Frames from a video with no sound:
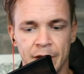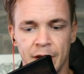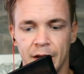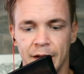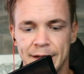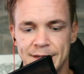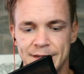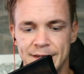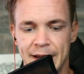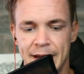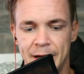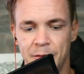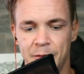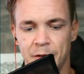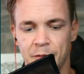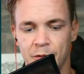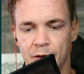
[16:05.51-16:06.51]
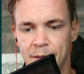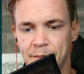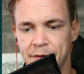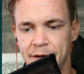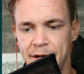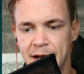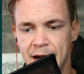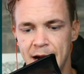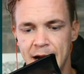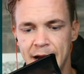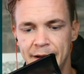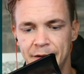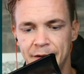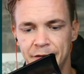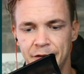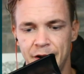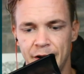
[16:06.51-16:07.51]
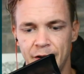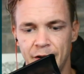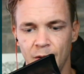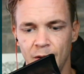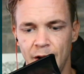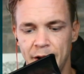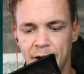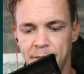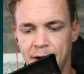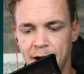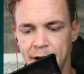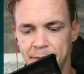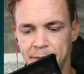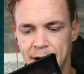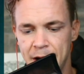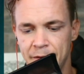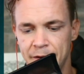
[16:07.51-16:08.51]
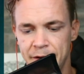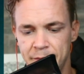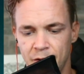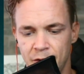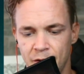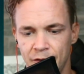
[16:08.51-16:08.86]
Let's say we're up pretty high. There's not a whole lot of buying power anymore.